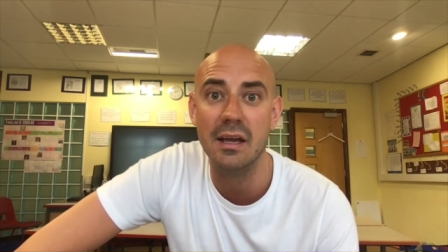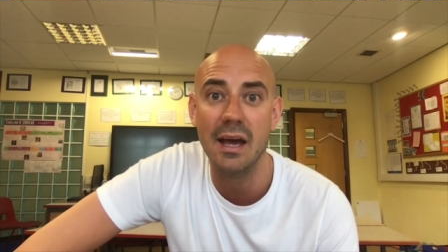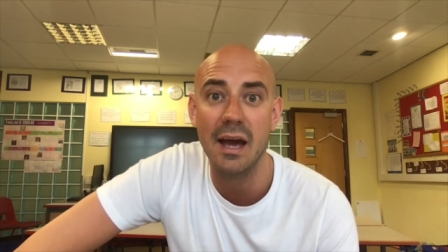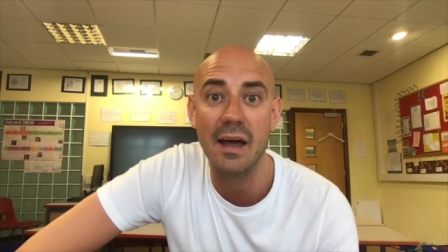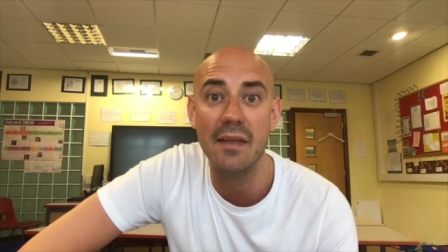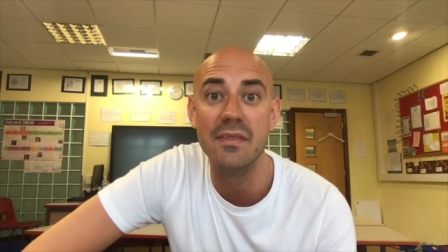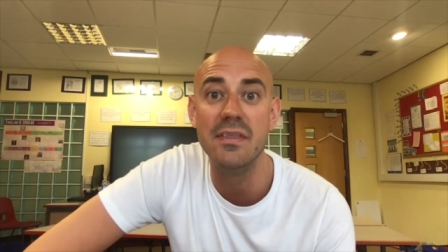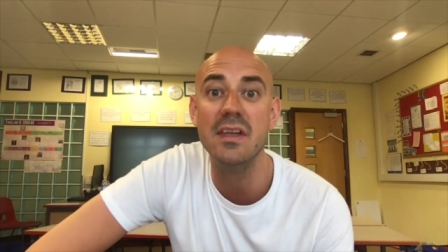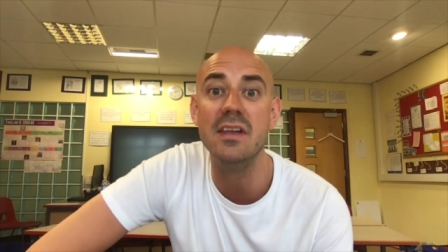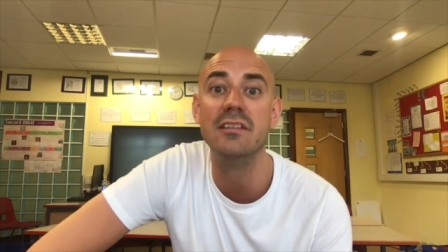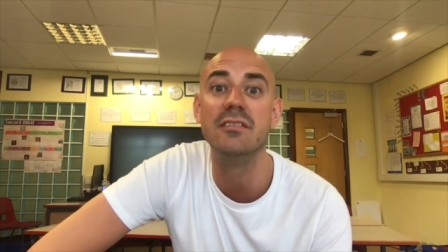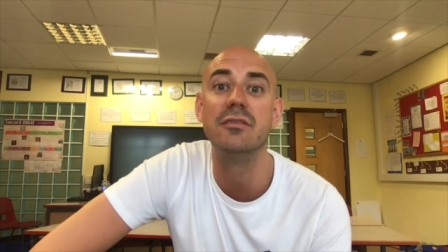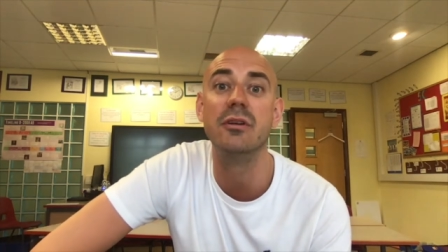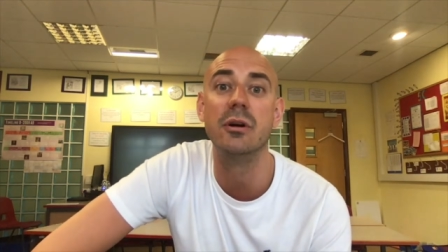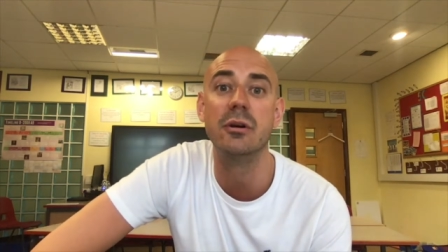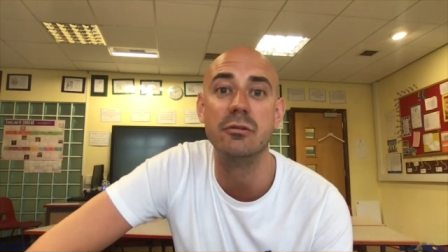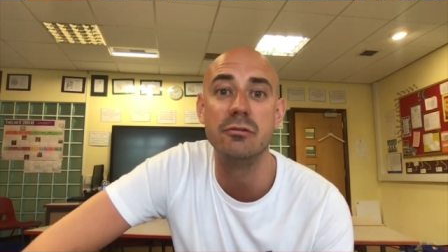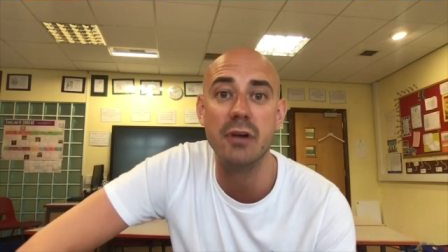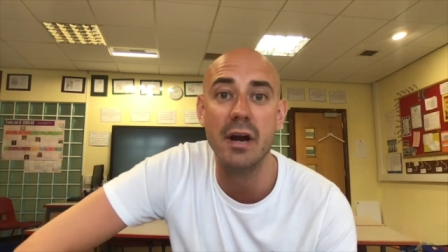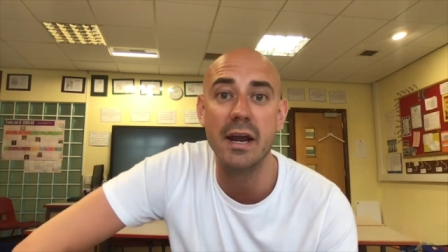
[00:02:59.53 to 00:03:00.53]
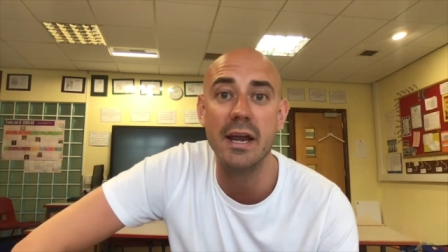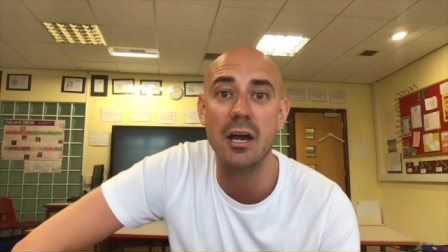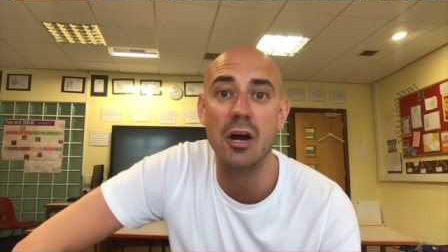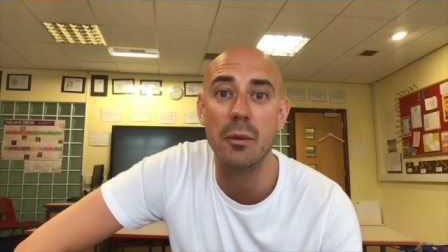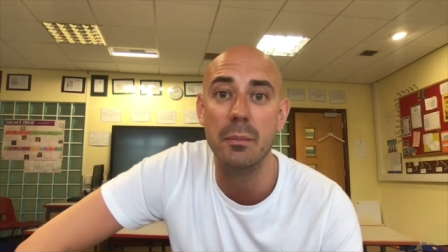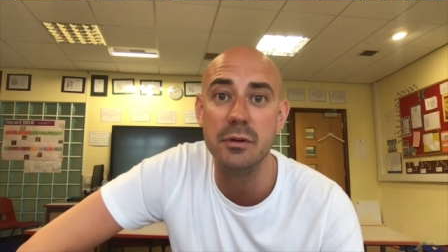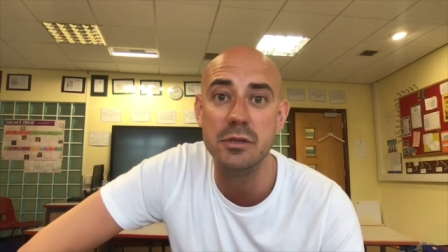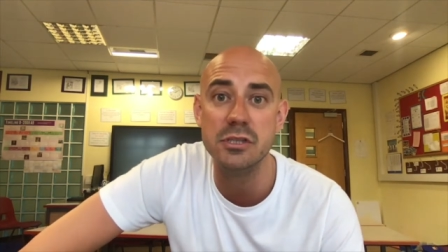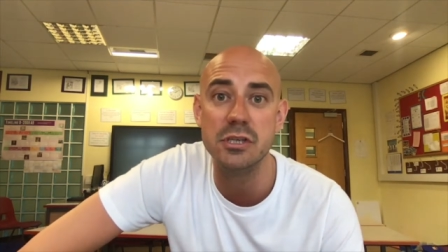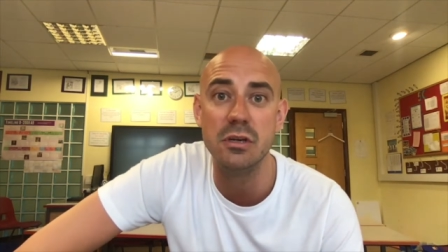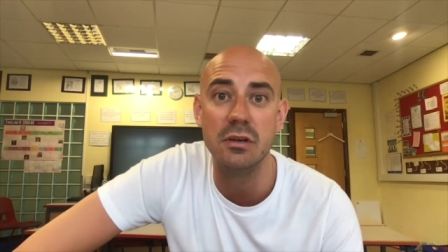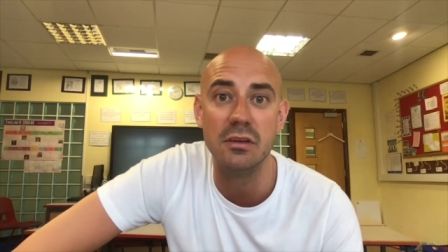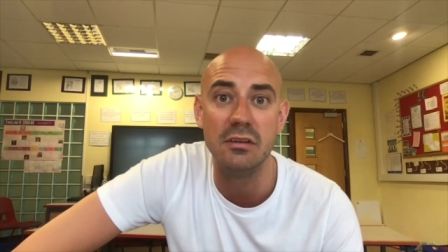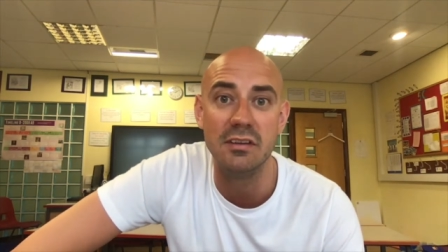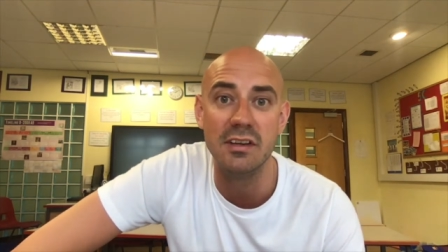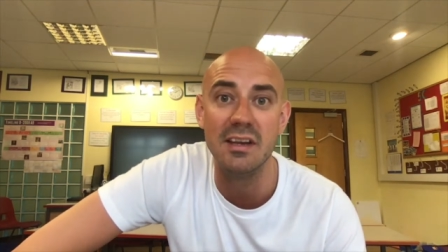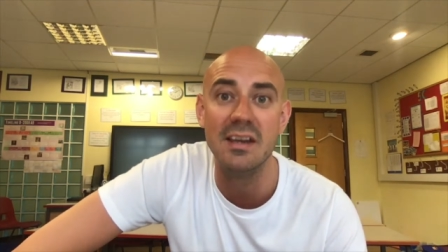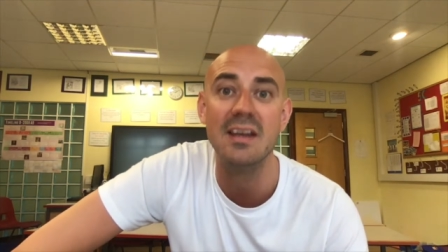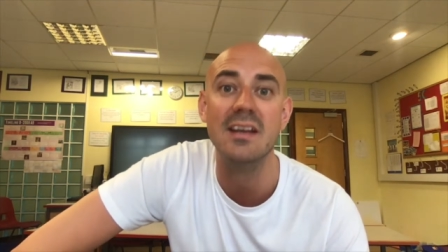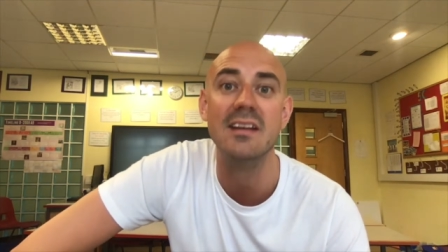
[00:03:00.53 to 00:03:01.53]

and these are a great opportunity